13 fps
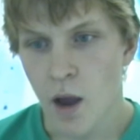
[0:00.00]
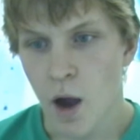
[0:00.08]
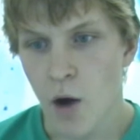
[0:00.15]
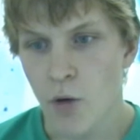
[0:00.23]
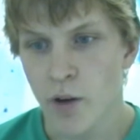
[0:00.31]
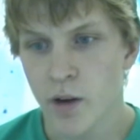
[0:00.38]

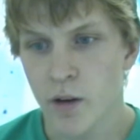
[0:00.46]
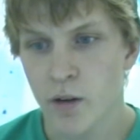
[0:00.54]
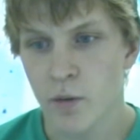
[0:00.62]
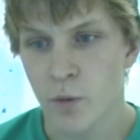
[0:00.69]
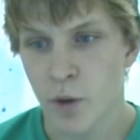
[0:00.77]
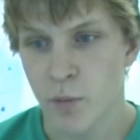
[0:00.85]
How can
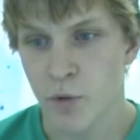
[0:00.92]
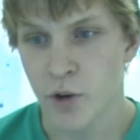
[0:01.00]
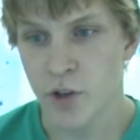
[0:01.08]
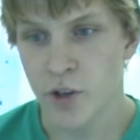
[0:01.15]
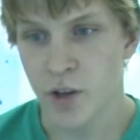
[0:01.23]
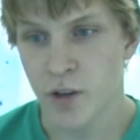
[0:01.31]
we
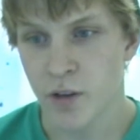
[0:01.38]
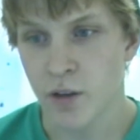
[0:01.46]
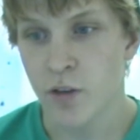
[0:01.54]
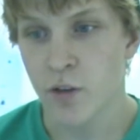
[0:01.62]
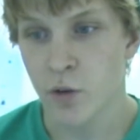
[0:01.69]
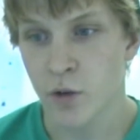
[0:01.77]
appreciate
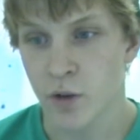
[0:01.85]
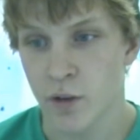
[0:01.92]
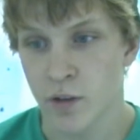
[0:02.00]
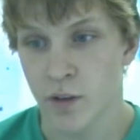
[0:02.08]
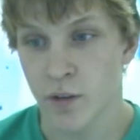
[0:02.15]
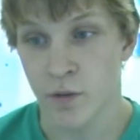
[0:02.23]
this
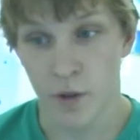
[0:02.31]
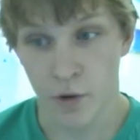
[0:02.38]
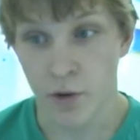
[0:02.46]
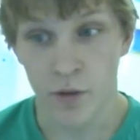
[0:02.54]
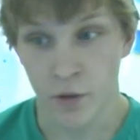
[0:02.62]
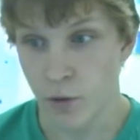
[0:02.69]
goodness if there
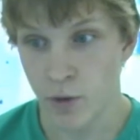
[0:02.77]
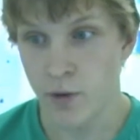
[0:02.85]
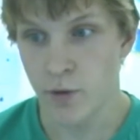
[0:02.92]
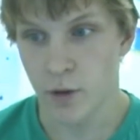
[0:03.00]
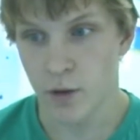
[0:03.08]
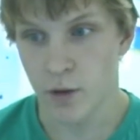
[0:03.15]
is no
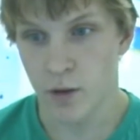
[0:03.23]
evil?